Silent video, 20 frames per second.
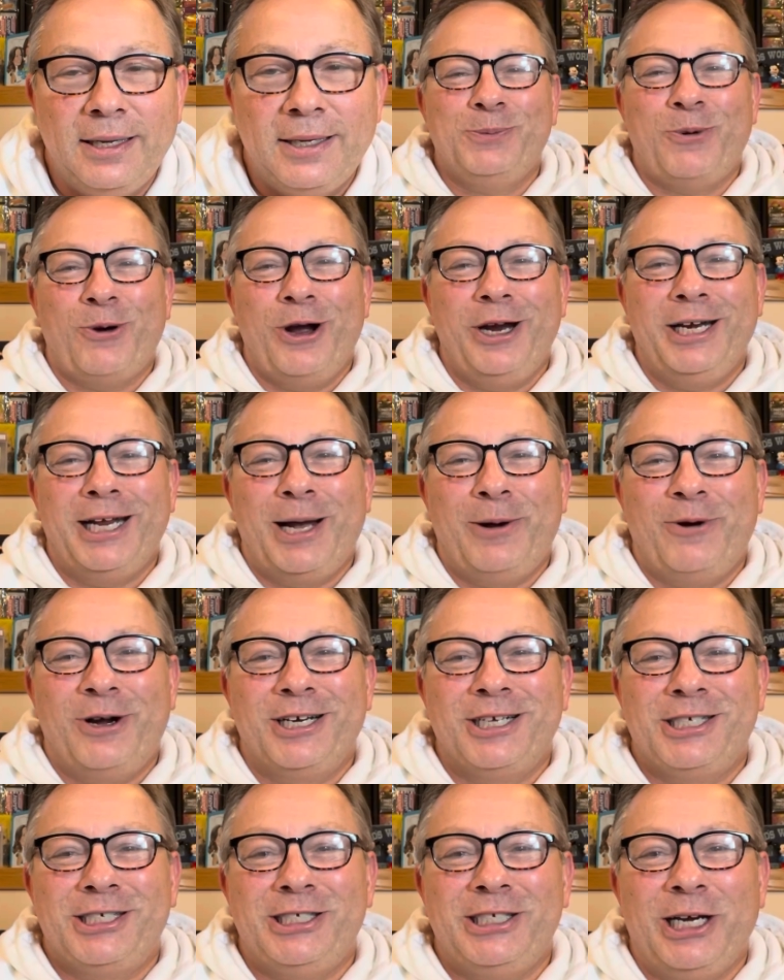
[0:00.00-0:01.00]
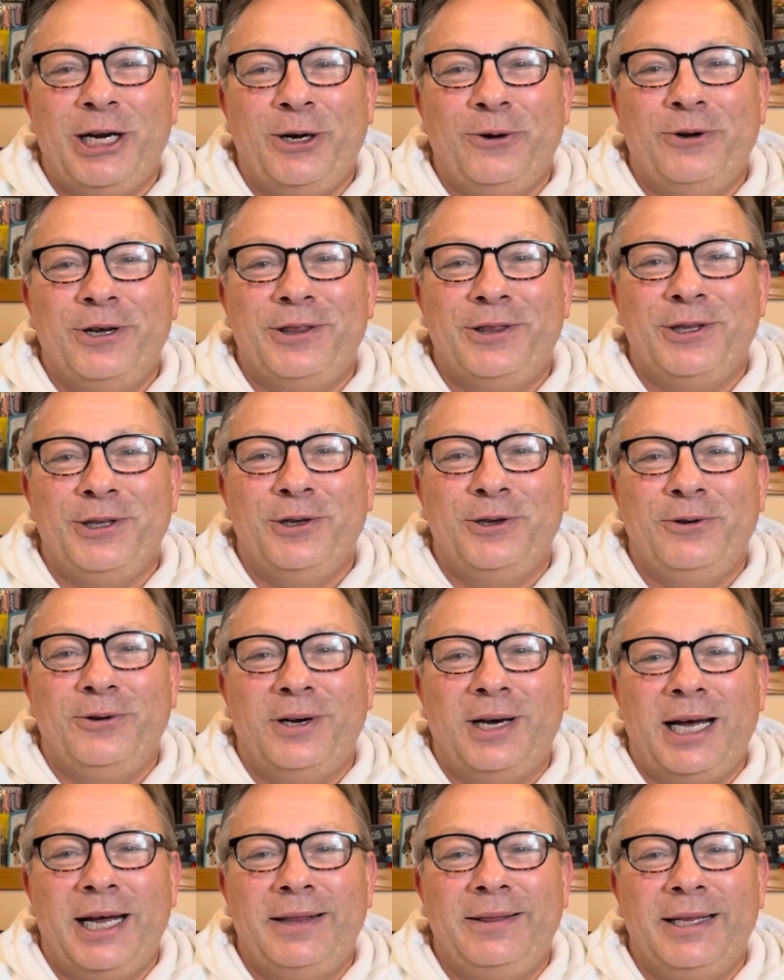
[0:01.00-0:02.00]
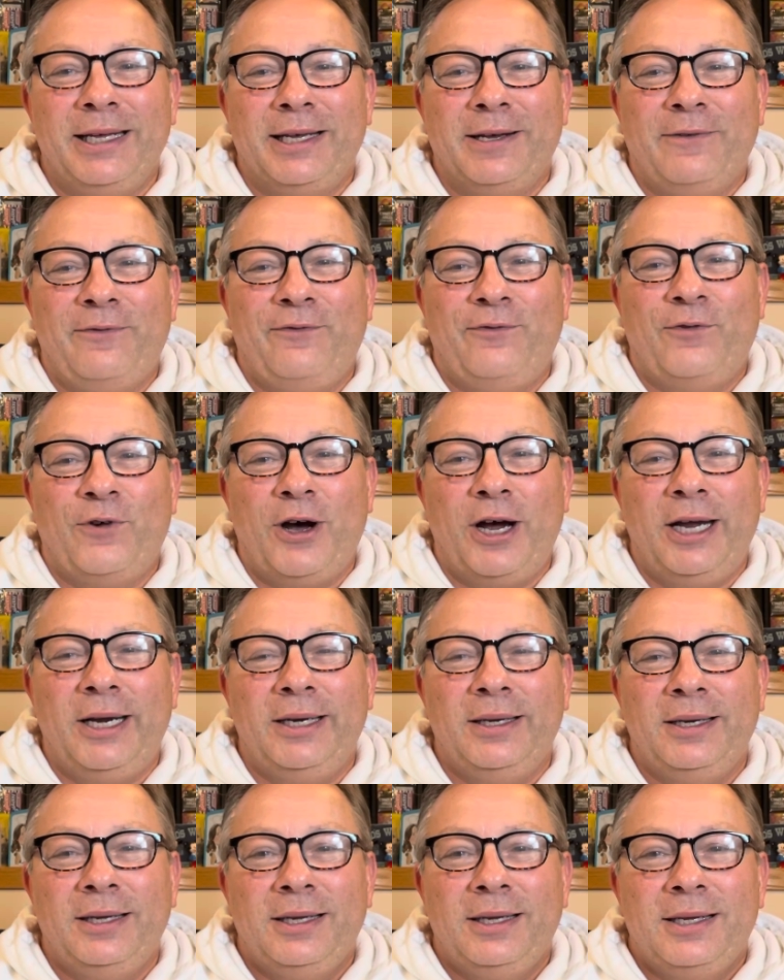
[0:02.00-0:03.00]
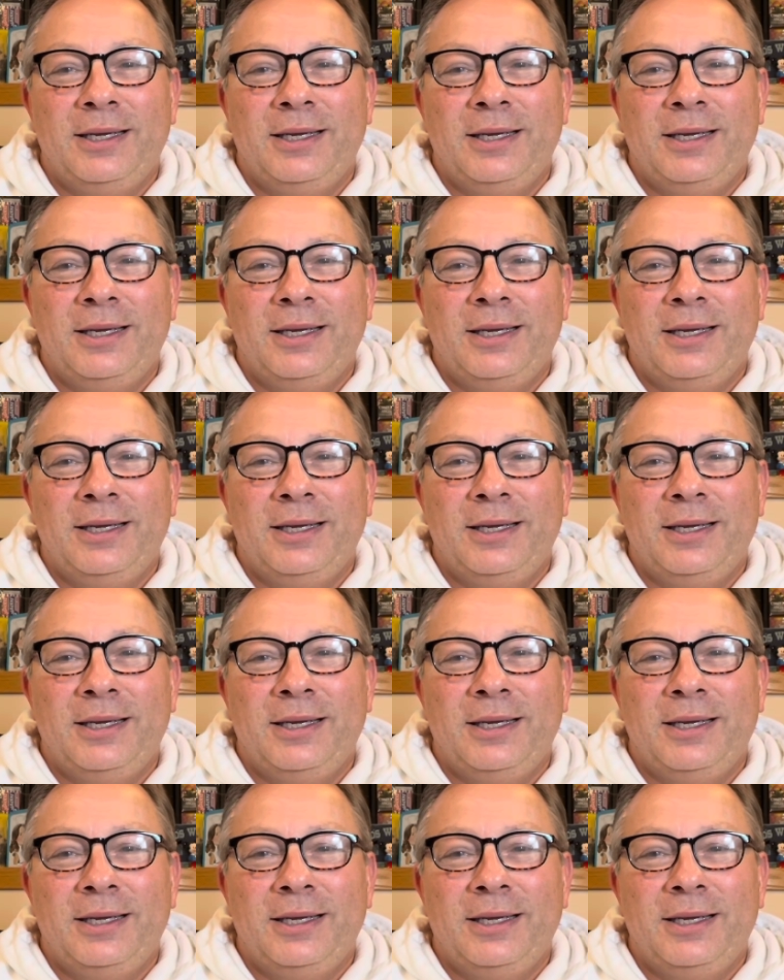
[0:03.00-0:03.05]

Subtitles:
Point I want to share with you, I think a fun